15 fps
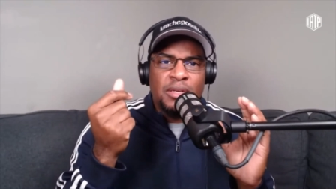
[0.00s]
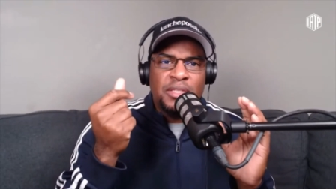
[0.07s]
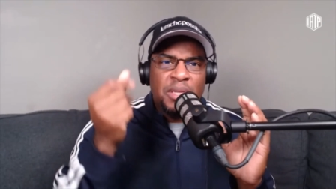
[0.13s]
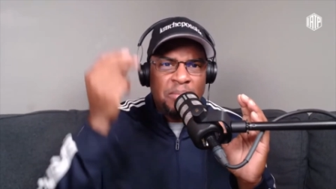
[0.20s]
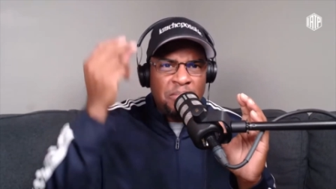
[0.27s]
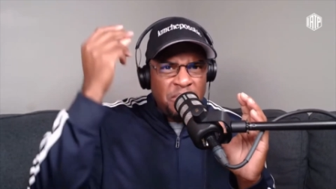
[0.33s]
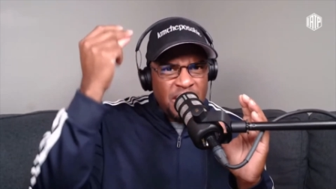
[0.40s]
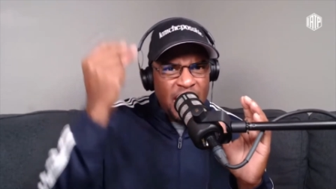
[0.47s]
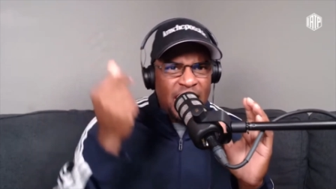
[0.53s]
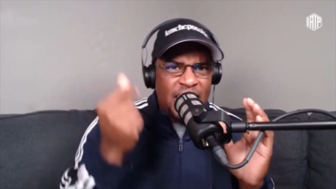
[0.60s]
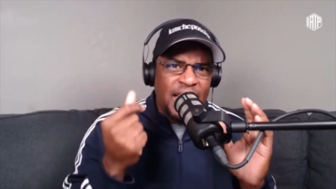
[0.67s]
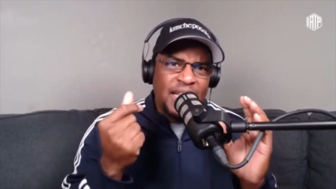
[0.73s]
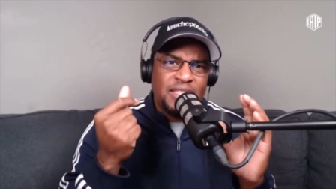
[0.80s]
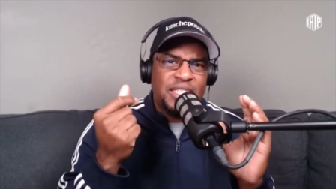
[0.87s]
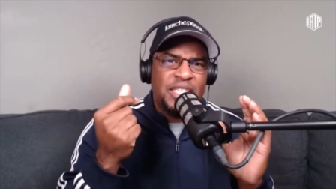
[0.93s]
them
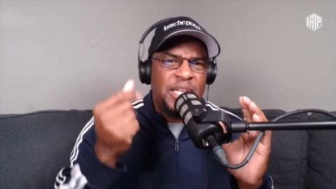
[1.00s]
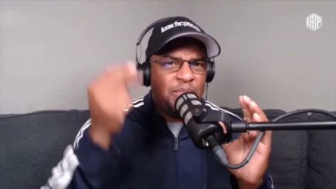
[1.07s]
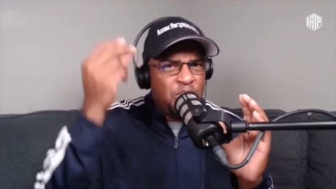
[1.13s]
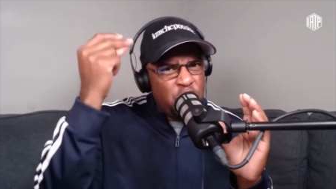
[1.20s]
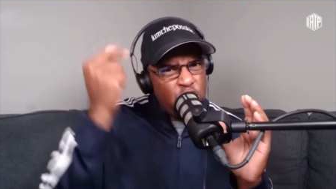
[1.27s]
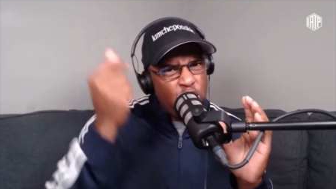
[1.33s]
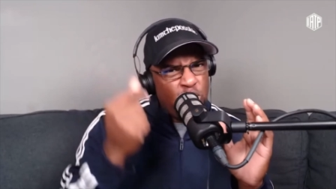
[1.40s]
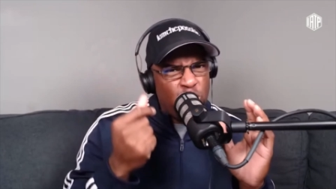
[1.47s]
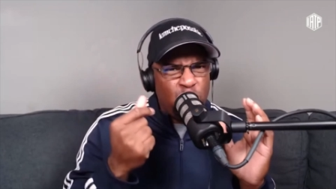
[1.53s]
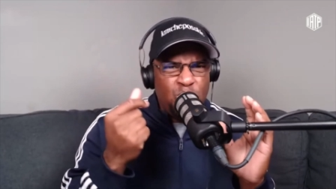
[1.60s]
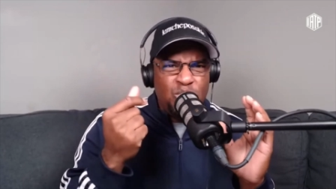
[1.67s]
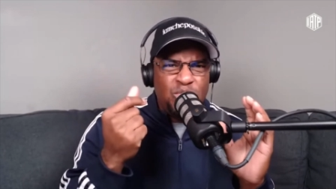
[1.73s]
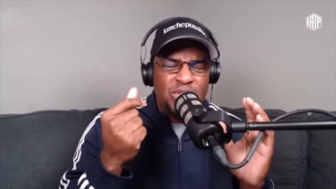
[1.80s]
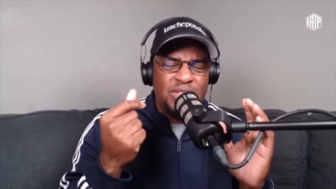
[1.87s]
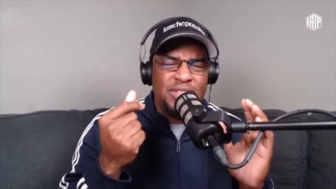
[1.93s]
nuggets, them
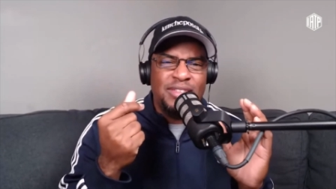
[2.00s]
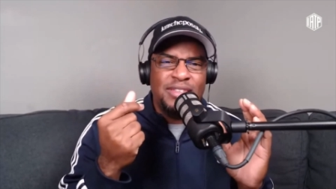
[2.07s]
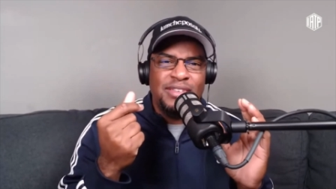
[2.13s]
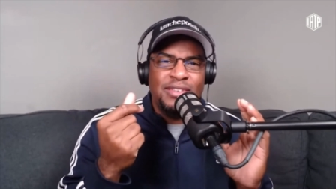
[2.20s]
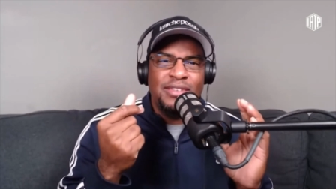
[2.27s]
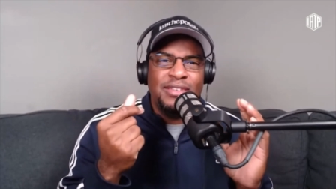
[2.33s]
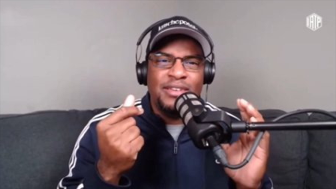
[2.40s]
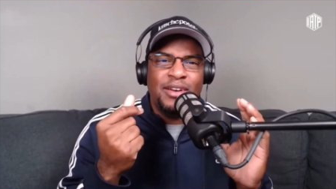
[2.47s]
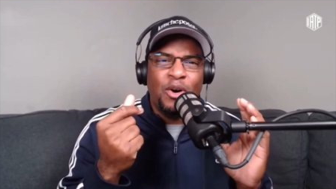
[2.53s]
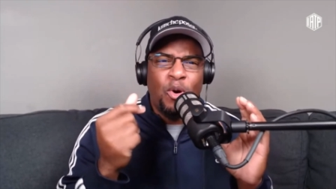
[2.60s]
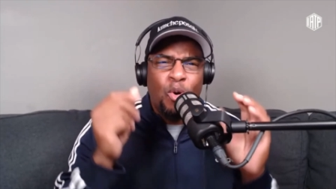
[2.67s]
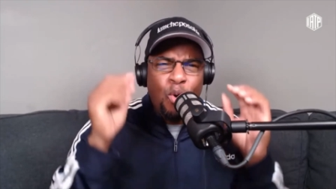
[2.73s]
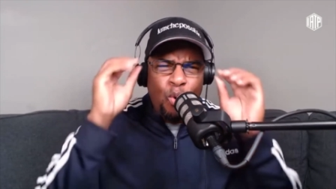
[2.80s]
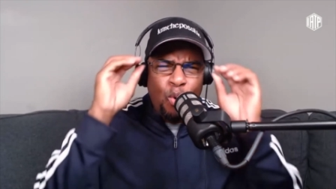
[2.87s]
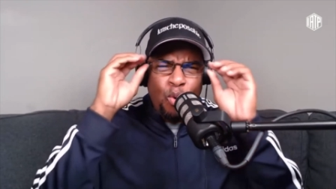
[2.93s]
jewels.
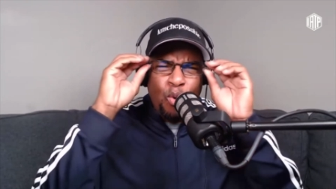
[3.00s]
Ooh,